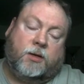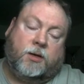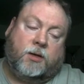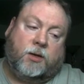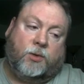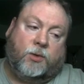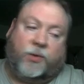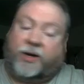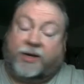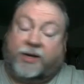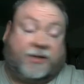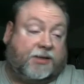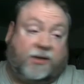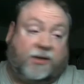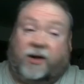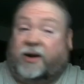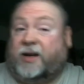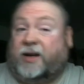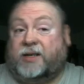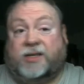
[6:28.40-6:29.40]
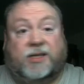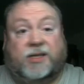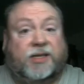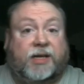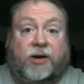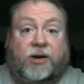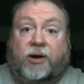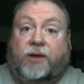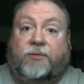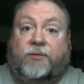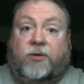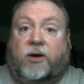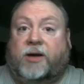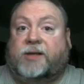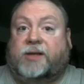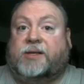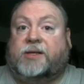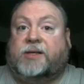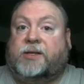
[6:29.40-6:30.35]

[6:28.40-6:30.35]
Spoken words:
when it's not necessary for us